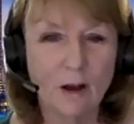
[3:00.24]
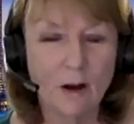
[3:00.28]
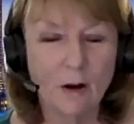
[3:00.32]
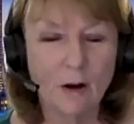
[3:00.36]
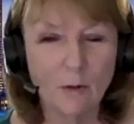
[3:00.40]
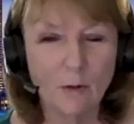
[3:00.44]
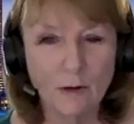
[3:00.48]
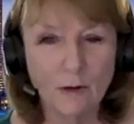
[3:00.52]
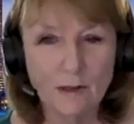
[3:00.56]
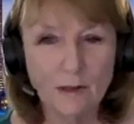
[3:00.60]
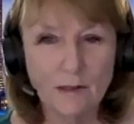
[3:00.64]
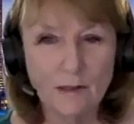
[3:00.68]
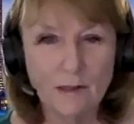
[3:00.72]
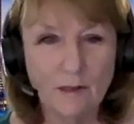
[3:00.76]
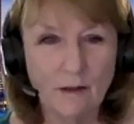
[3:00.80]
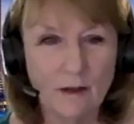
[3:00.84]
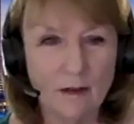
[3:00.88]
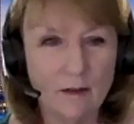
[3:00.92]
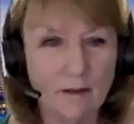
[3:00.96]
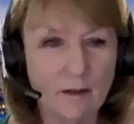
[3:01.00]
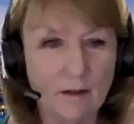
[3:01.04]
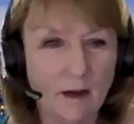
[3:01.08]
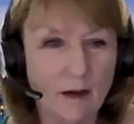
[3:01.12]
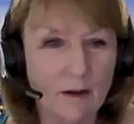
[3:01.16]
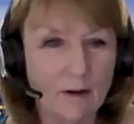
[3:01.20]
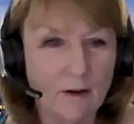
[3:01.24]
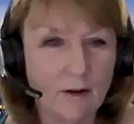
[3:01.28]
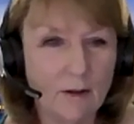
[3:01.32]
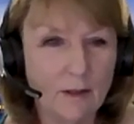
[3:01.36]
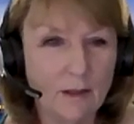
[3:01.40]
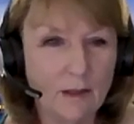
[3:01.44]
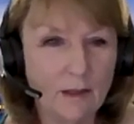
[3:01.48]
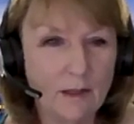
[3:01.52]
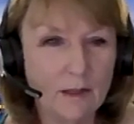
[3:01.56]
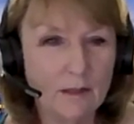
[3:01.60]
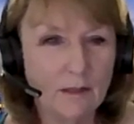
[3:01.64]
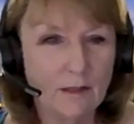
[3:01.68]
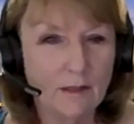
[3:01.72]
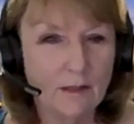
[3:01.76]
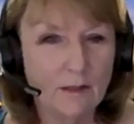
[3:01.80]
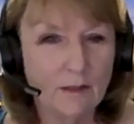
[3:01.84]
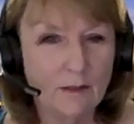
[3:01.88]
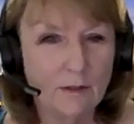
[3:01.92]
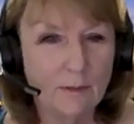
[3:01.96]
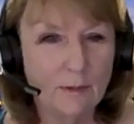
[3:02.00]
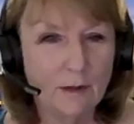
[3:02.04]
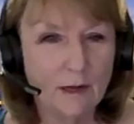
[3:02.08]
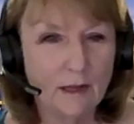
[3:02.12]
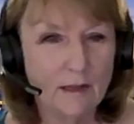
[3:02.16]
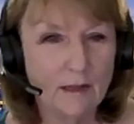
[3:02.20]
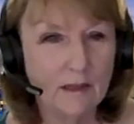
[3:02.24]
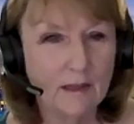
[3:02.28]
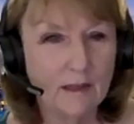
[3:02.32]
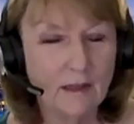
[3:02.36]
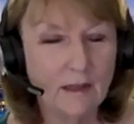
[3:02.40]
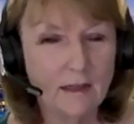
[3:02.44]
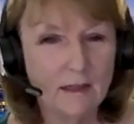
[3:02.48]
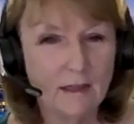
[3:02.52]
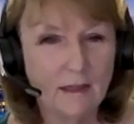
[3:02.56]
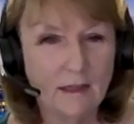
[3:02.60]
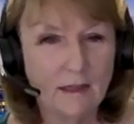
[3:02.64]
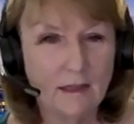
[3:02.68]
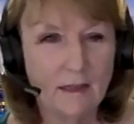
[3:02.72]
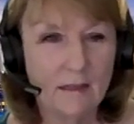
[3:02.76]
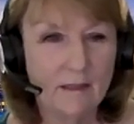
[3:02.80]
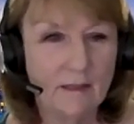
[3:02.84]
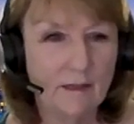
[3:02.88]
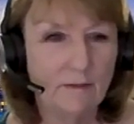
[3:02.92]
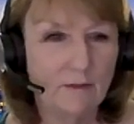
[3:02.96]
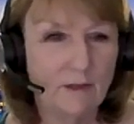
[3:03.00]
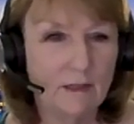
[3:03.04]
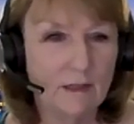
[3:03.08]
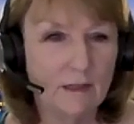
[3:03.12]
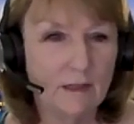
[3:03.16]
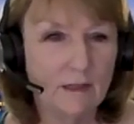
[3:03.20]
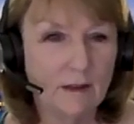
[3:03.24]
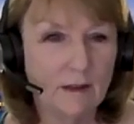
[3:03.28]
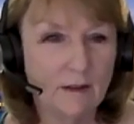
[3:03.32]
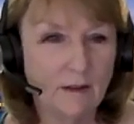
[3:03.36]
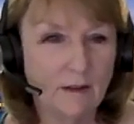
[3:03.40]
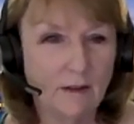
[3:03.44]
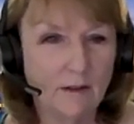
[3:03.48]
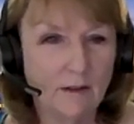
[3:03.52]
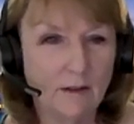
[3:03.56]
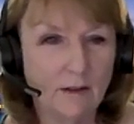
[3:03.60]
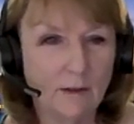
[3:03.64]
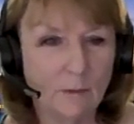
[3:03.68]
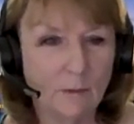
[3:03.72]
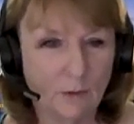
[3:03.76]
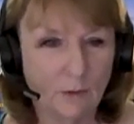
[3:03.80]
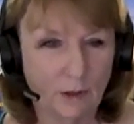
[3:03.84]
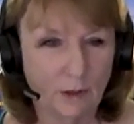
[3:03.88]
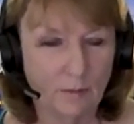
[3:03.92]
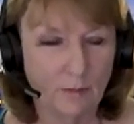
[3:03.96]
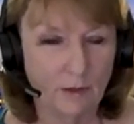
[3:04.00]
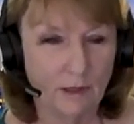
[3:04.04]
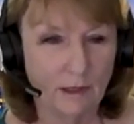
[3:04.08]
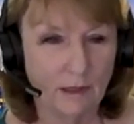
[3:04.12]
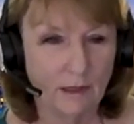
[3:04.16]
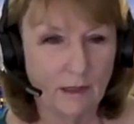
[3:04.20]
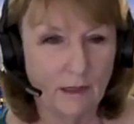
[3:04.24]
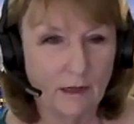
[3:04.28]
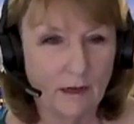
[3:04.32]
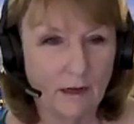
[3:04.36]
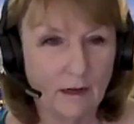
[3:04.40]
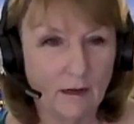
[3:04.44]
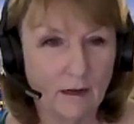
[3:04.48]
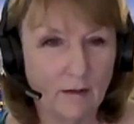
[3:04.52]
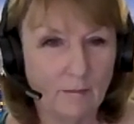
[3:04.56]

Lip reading: always a good thing to do, but I think in the case of this article, it would be.